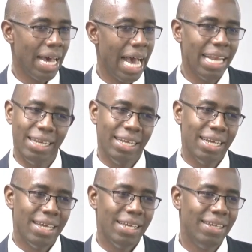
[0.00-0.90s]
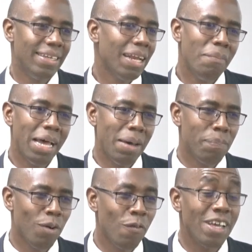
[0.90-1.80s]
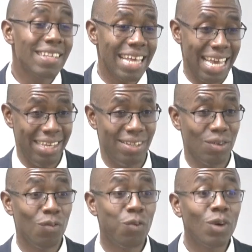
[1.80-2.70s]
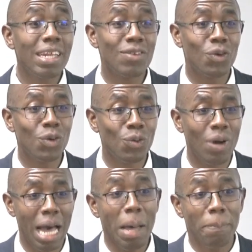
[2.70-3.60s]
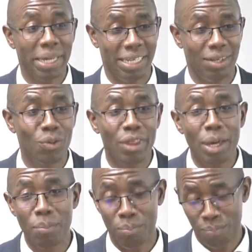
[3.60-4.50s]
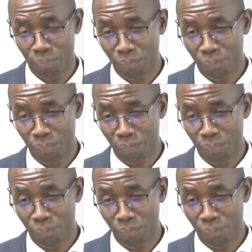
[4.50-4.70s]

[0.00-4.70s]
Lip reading: And Jeremiah prophesies of what is going to happen to them.